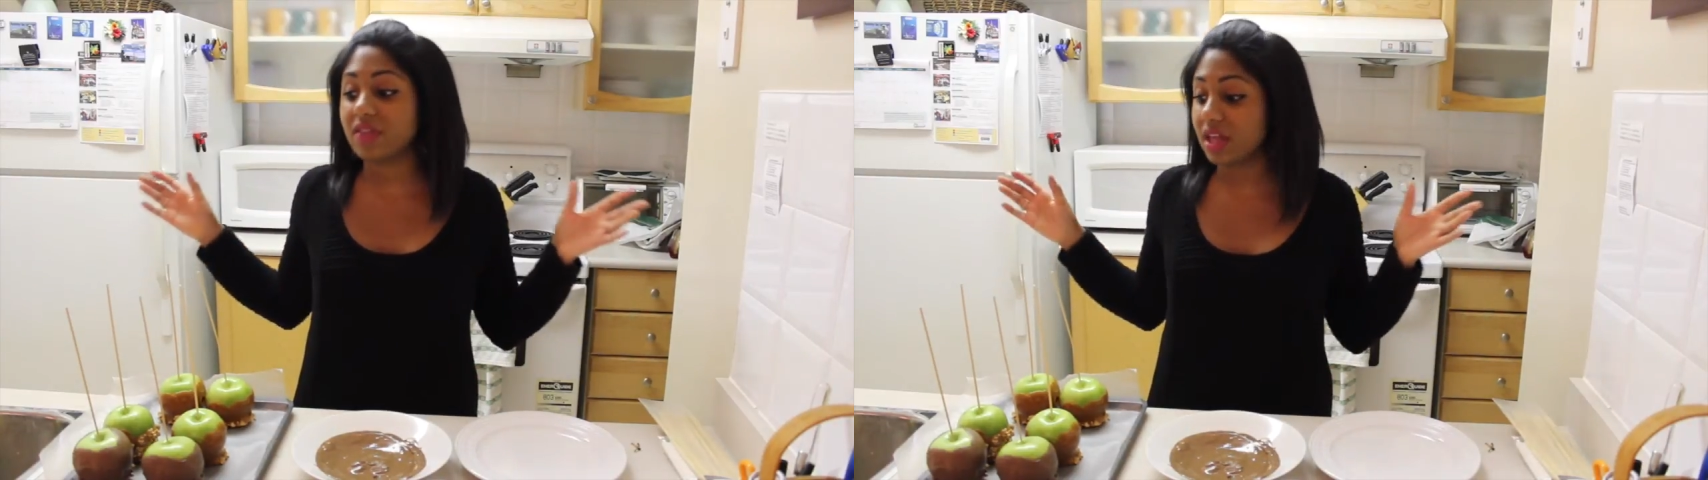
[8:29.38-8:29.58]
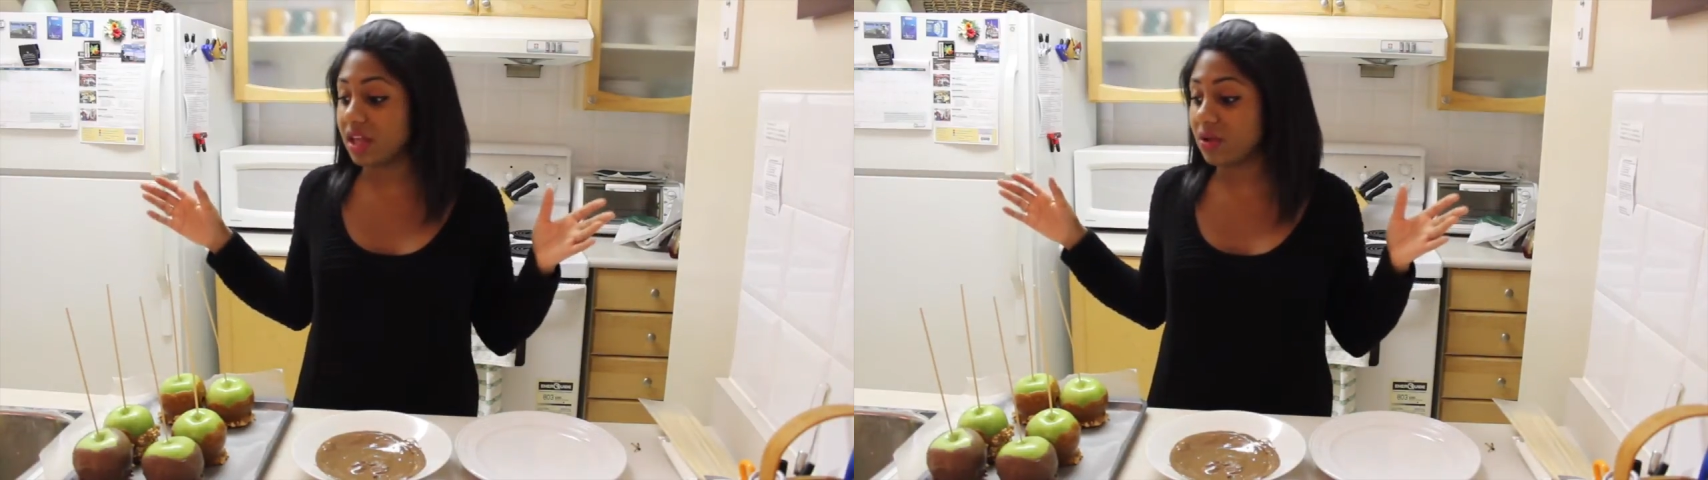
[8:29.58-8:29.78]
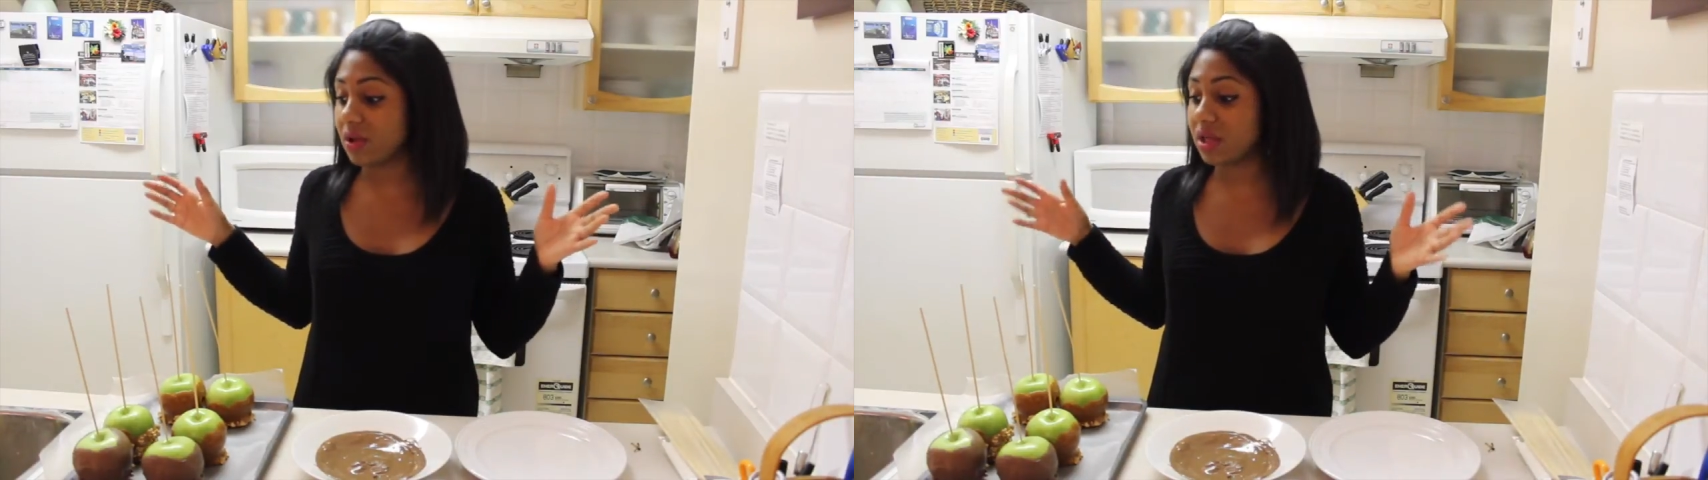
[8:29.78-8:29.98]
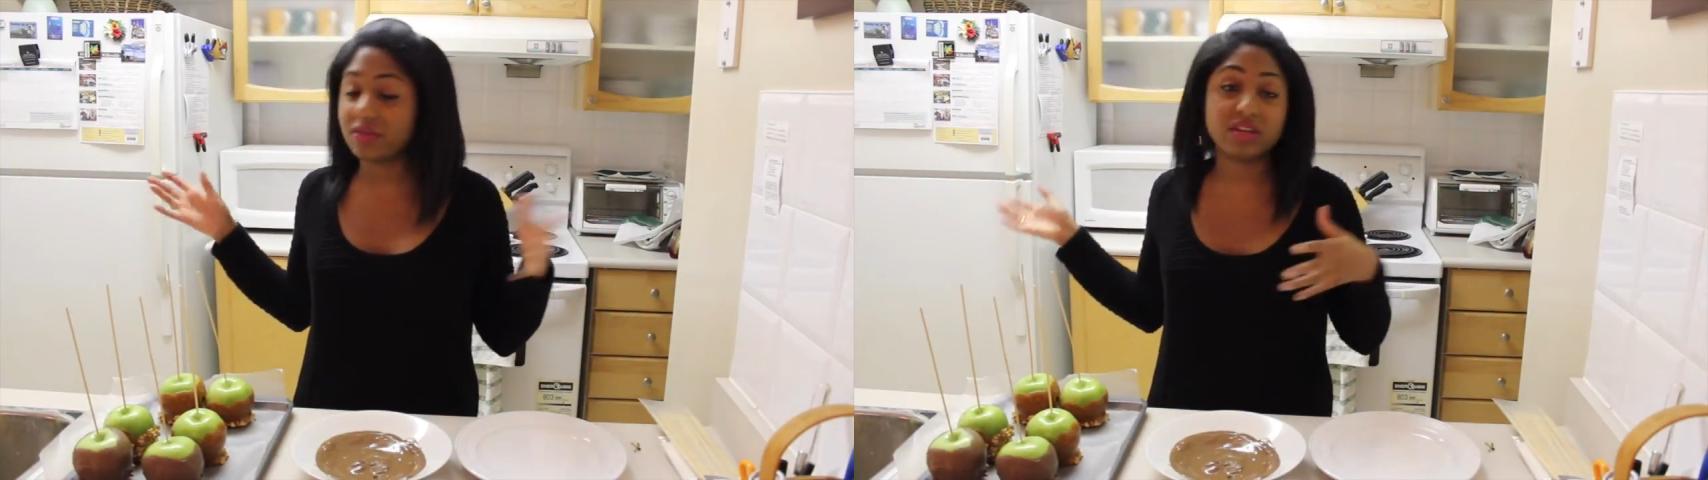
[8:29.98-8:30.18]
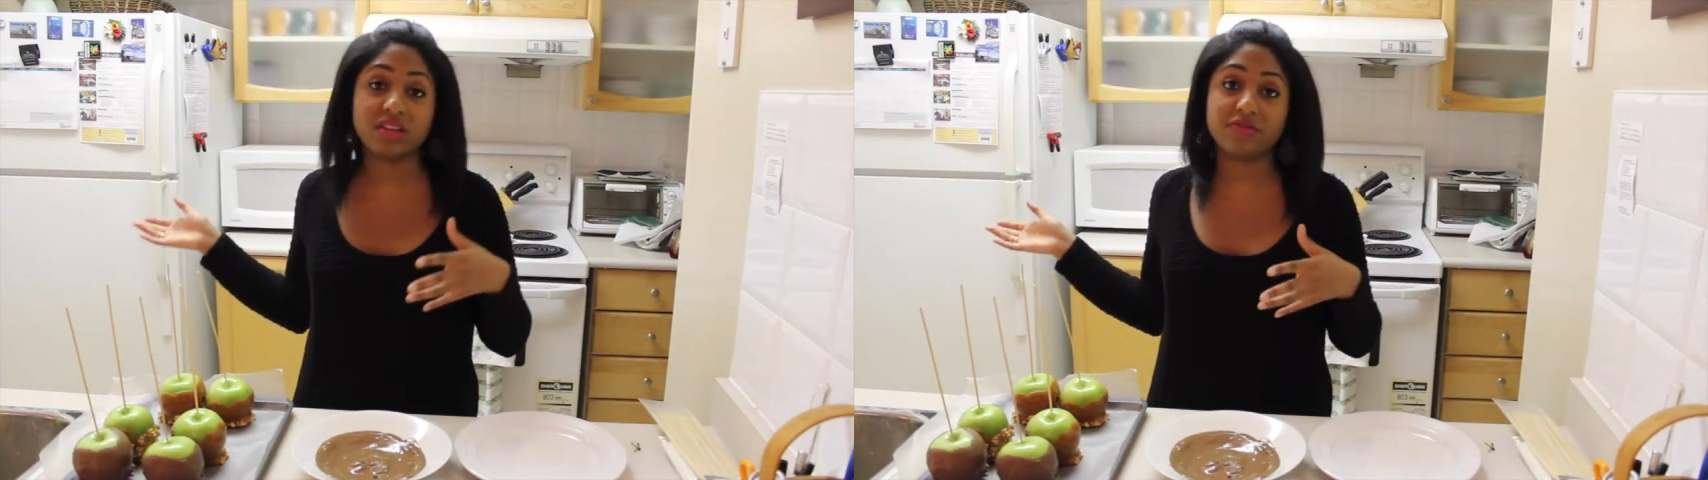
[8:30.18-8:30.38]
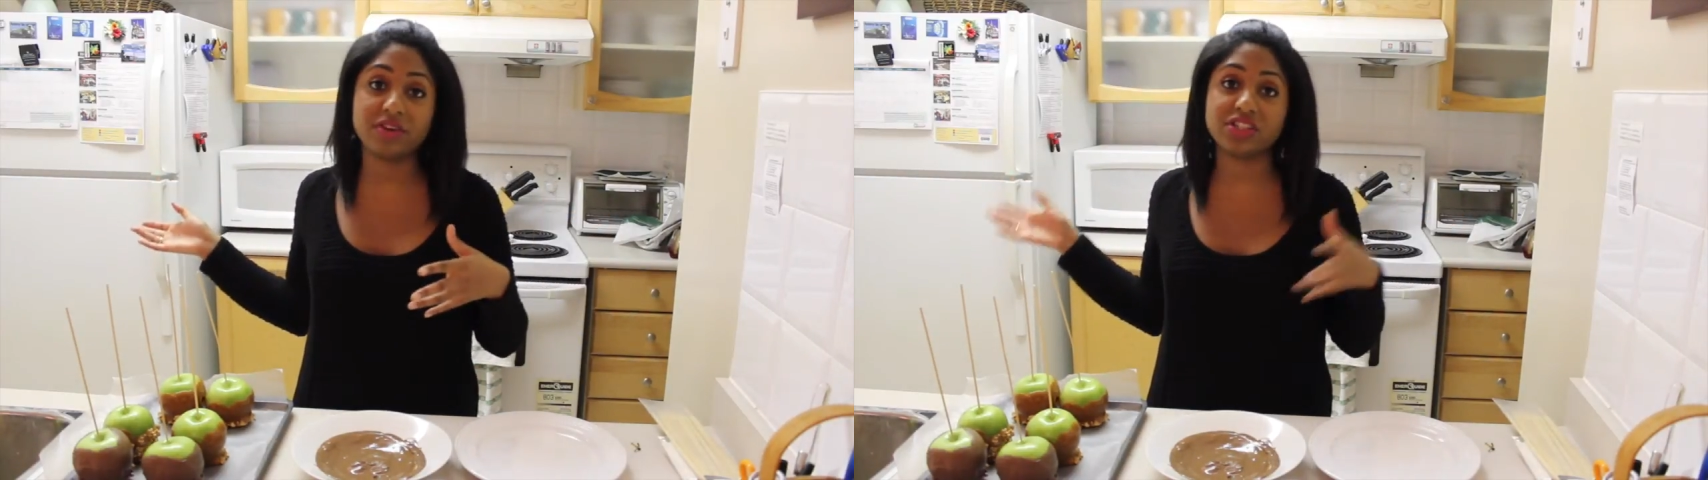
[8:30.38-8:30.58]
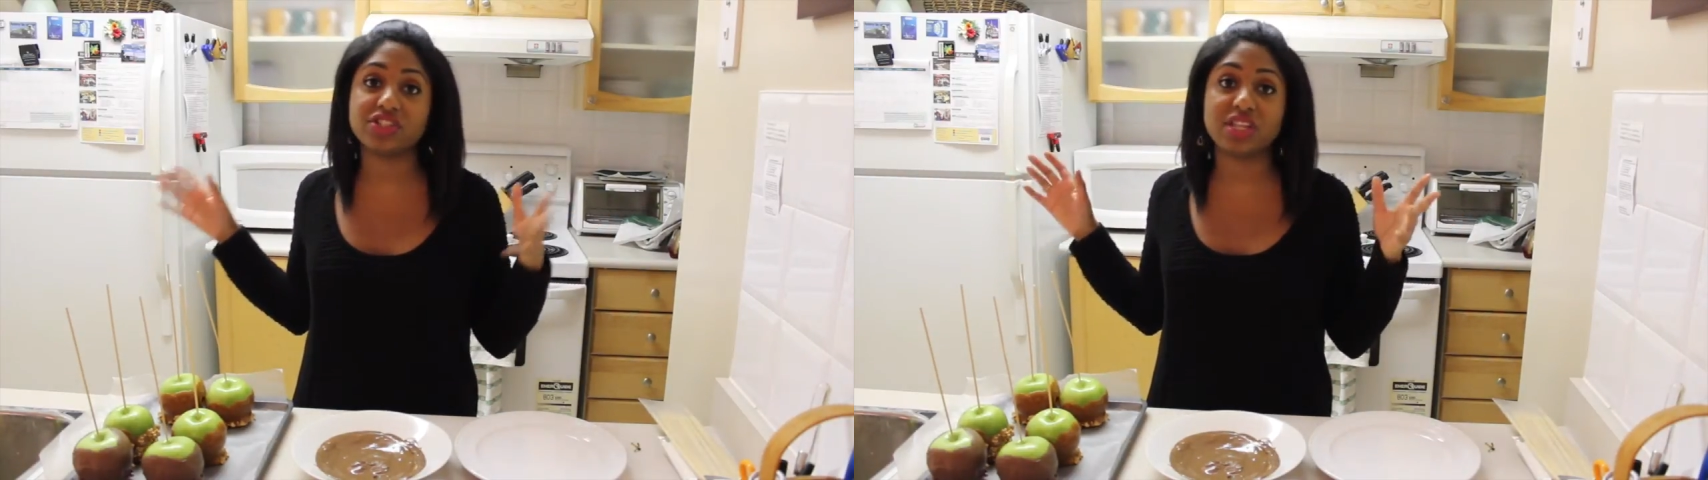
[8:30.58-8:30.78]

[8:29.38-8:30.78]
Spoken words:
Into the fridge.